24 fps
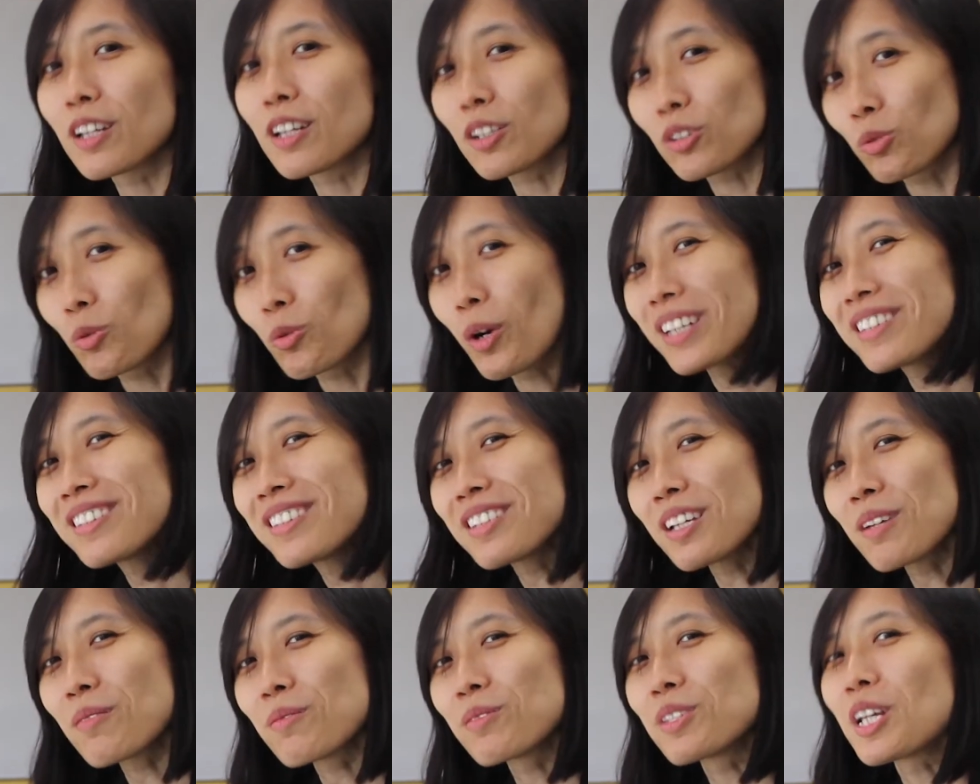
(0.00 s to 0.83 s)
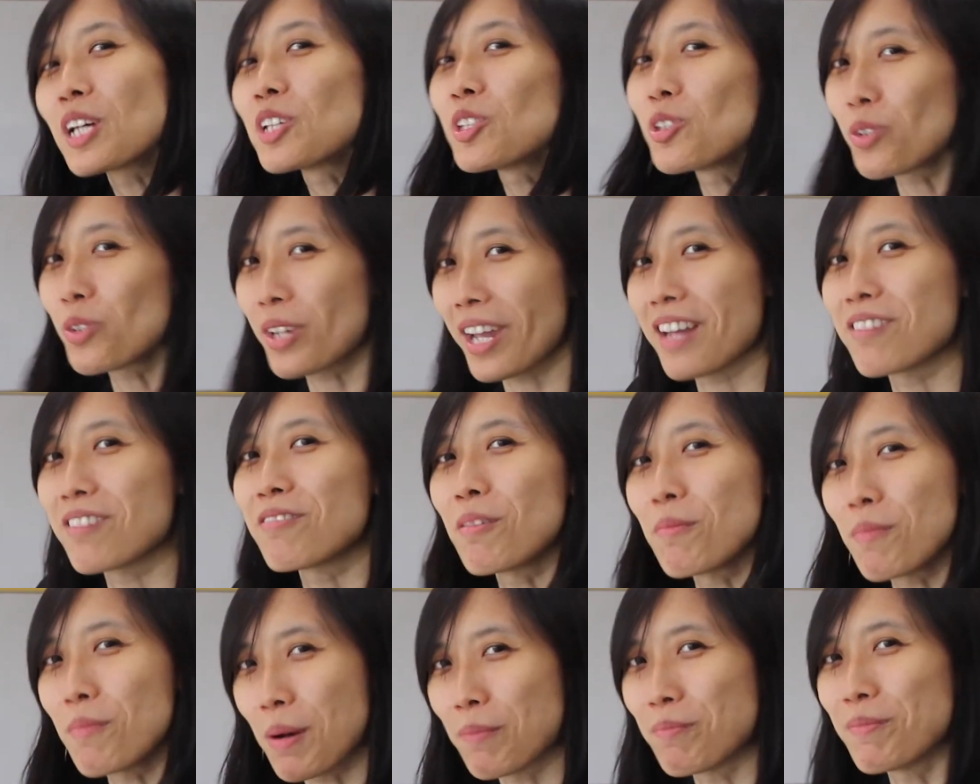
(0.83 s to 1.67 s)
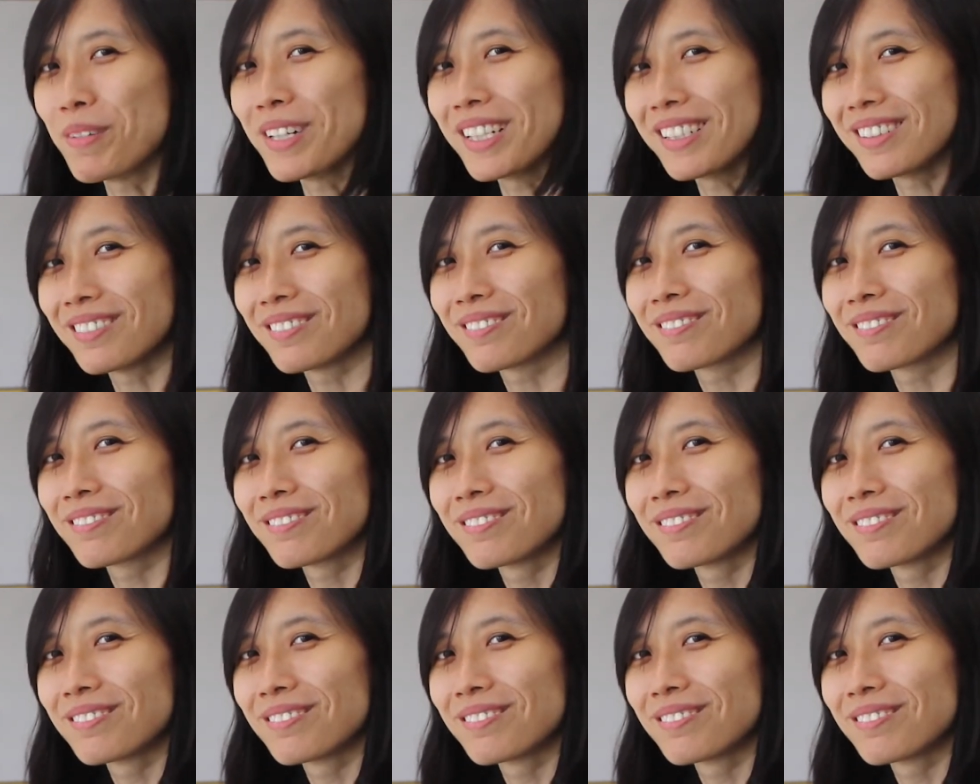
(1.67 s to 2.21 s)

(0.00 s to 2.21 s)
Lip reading: That's one tip that you can remember.